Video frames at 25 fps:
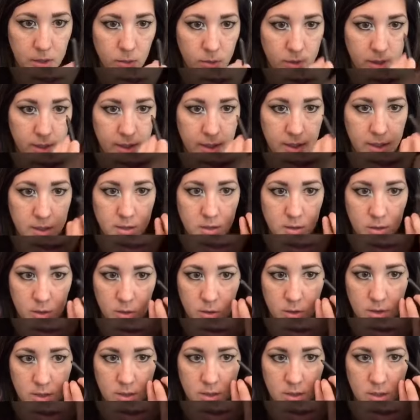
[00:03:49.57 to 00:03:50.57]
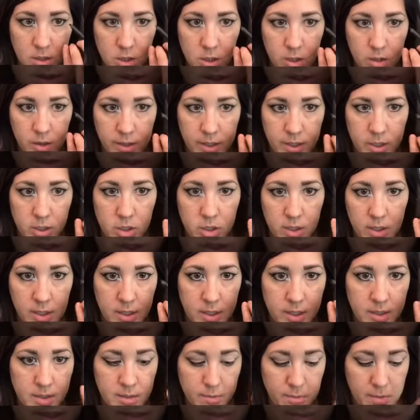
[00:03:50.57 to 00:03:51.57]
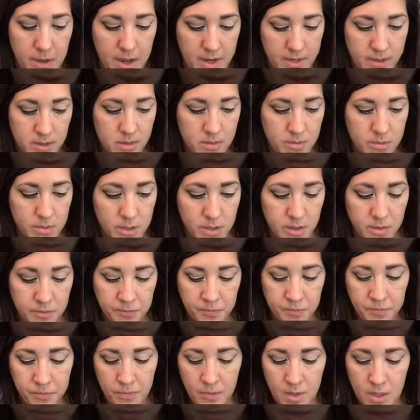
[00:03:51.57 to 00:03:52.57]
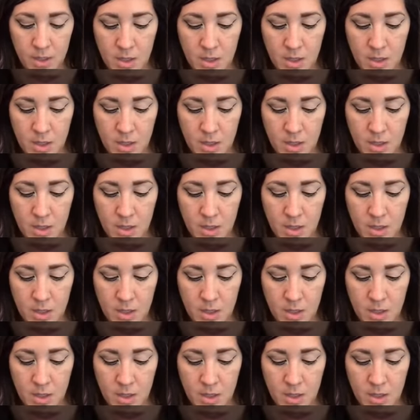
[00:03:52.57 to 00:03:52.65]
You want to get as close to your lash line as possible.